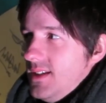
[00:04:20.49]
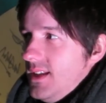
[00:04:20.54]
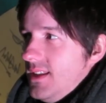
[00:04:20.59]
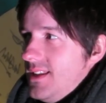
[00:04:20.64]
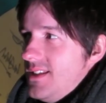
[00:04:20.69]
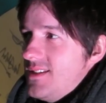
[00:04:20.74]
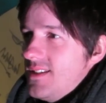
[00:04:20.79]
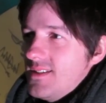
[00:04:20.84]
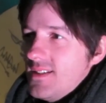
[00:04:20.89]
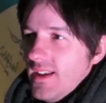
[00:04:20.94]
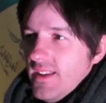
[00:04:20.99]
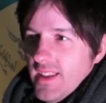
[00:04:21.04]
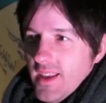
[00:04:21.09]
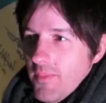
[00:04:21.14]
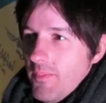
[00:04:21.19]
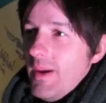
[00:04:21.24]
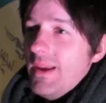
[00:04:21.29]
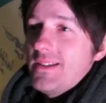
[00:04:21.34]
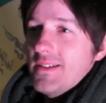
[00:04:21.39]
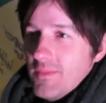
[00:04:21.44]
this is like the
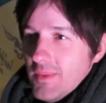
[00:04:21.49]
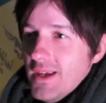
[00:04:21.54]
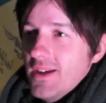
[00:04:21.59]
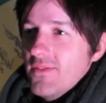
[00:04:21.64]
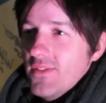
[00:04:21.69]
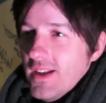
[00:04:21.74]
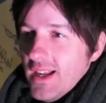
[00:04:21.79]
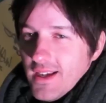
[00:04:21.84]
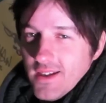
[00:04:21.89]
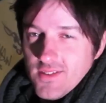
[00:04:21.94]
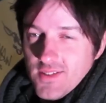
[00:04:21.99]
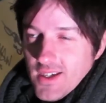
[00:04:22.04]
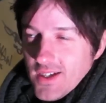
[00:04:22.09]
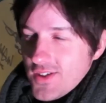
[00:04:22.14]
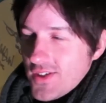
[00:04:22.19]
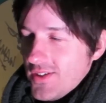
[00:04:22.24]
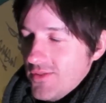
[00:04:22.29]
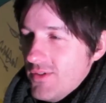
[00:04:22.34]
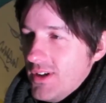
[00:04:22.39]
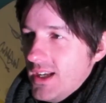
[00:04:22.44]
epitome of the legacy,
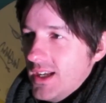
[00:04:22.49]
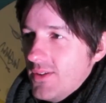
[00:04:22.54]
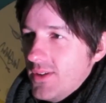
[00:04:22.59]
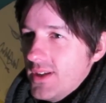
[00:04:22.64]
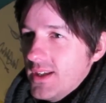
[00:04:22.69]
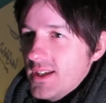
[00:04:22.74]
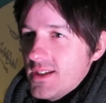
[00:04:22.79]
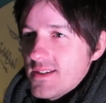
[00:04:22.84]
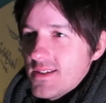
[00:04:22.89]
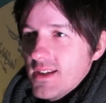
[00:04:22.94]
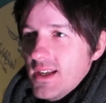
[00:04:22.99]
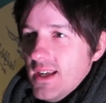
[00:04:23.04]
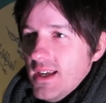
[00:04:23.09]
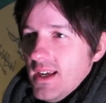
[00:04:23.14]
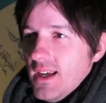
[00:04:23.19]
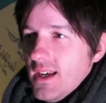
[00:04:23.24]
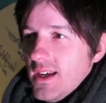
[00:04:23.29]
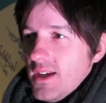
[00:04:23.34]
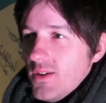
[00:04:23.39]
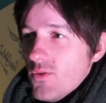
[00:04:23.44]
actually, really, because
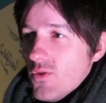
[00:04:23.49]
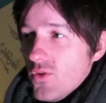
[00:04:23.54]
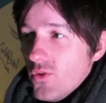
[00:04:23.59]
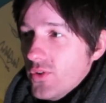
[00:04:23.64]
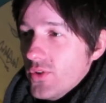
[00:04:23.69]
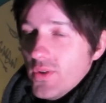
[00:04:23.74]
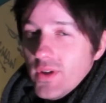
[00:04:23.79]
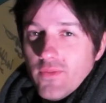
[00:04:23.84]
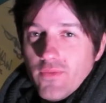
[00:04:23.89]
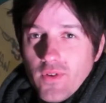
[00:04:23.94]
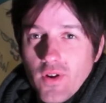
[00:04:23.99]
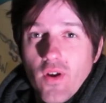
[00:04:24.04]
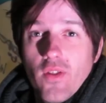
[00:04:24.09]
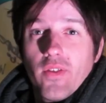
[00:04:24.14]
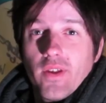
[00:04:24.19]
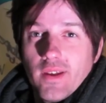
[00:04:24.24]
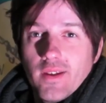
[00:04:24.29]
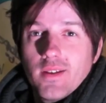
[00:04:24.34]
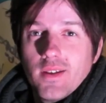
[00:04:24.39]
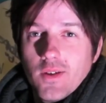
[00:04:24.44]
we're all doing it for
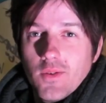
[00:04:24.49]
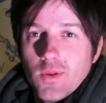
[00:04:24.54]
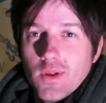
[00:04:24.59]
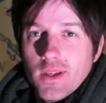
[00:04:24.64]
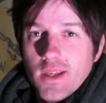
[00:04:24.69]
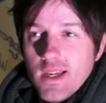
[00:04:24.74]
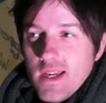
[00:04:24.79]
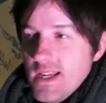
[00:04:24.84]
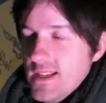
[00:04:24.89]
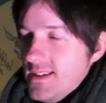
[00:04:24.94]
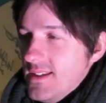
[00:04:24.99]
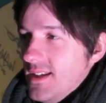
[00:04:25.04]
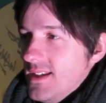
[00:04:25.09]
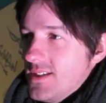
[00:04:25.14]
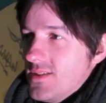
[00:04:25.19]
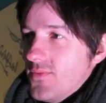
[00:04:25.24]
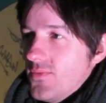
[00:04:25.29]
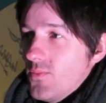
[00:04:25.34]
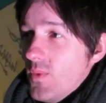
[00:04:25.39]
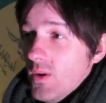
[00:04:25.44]
nothing. You know,
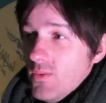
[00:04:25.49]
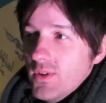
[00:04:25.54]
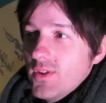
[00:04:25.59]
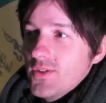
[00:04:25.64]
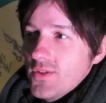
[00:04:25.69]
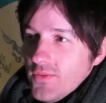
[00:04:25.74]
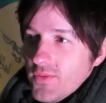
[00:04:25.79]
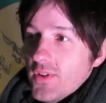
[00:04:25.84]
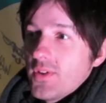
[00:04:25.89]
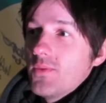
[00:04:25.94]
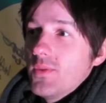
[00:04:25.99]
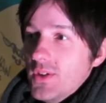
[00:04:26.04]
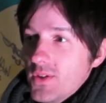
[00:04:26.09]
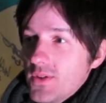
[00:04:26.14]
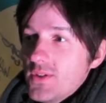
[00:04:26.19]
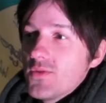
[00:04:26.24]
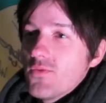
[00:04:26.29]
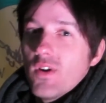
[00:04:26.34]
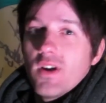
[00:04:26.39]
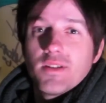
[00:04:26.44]
we're not doing it for nothing, we're doing
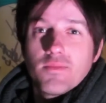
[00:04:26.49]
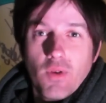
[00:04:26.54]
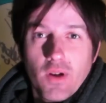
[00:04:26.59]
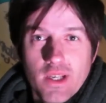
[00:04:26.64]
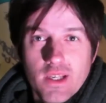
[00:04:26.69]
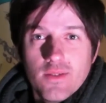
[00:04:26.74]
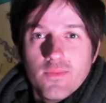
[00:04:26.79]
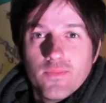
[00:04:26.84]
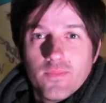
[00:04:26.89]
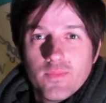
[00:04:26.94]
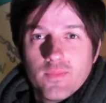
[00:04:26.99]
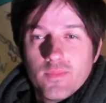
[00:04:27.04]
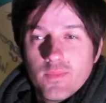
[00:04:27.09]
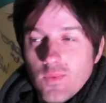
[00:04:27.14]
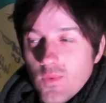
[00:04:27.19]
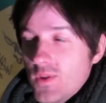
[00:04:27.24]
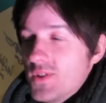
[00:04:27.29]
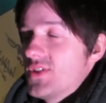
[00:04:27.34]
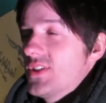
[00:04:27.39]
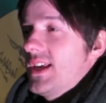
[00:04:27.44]
it to raise money
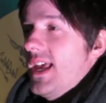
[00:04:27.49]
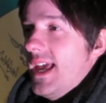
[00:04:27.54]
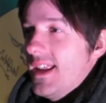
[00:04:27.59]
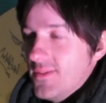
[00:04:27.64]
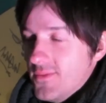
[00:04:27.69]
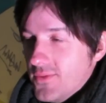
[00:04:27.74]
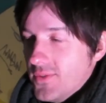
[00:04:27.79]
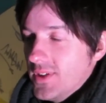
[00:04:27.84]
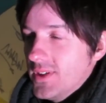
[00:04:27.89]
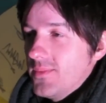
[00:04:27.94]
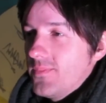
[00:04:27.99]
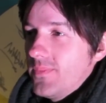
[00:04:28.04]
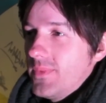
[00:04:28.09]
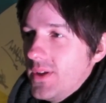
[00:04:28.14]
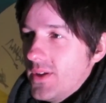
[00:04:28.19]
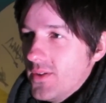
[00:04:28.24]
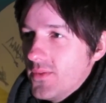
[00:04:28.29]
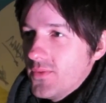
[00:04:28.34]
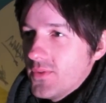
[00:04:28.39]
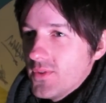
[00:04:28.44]
once again for
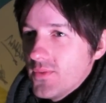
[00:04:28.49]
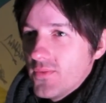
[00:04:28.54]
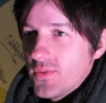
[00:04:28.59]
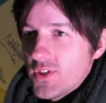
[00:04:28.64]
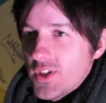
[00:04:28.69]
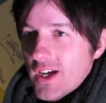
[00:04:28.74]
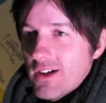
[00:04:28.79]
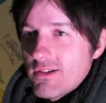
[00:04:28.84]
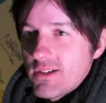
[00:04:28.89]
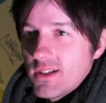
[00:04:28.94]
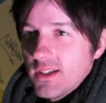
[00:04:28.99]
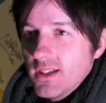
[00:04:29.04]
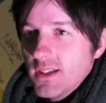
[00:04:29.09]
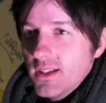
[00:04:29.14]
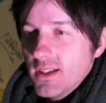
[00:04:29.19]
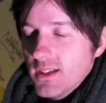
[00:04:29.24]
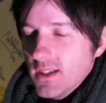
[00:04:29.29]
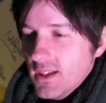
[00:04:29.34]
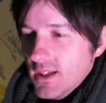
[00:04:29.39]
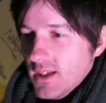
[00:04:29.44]
charity
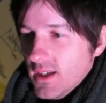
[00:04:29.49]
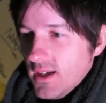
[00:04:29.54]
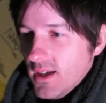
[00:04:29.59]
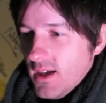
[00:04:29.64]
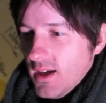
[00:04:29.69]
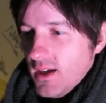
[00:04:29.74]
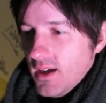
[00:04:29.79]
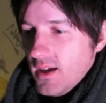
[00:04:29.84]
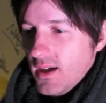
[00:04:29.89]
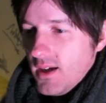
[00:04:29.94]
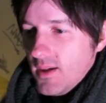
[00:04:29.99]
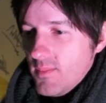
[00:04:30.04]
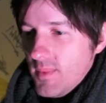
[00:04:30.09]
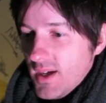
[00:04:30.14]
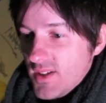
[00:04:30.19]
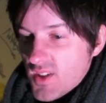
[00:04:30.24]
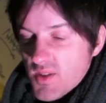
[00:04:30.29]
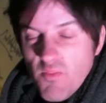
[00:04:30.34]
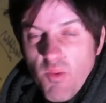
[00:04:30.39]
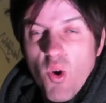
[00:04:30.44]

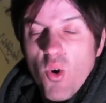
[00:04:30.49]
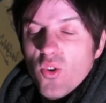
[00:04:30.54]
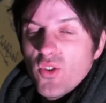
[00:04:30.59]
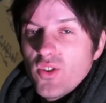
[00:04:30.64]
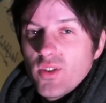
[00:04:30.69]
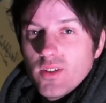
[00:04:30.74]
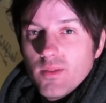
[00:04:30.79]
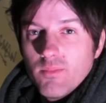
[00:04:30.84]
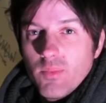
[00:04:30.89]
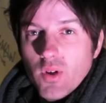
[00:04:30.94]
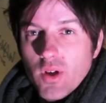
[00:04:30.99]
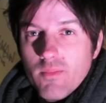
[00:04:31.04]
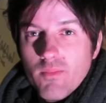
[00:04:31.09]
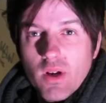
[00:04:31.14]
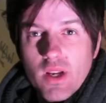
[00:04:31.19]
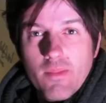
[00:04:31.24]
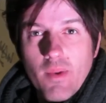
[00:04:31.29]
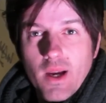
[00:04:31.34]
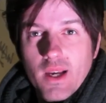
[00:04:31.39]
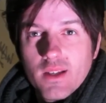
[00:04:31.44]
and sport, and putting
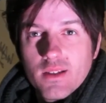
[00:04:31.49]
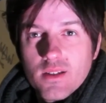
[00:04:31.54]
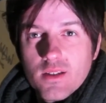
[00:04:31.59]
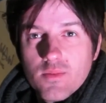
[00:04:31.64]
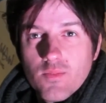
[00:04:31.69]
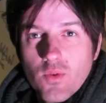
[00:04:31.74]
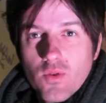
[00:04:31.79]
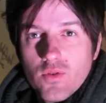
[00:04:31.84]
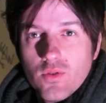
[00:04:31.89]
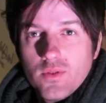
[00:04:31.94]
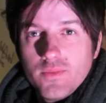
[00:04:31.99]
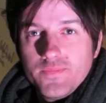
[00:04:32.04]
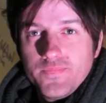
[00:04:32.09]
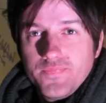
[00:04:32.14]
money back into sport.